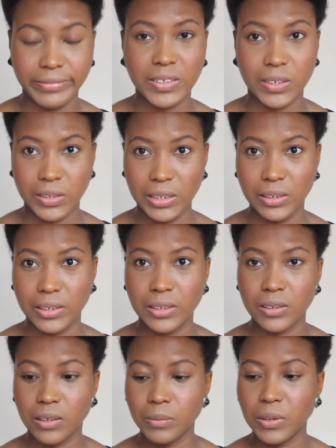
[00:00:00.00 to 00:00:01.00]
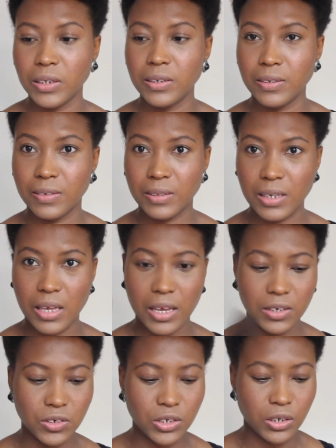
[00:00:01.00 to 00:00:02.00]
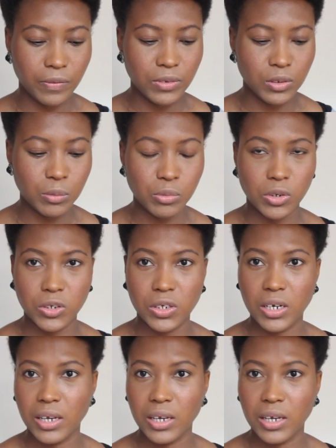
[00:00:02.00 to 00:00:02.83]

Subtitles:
Let's highlight. I'm going to use the edge of this brush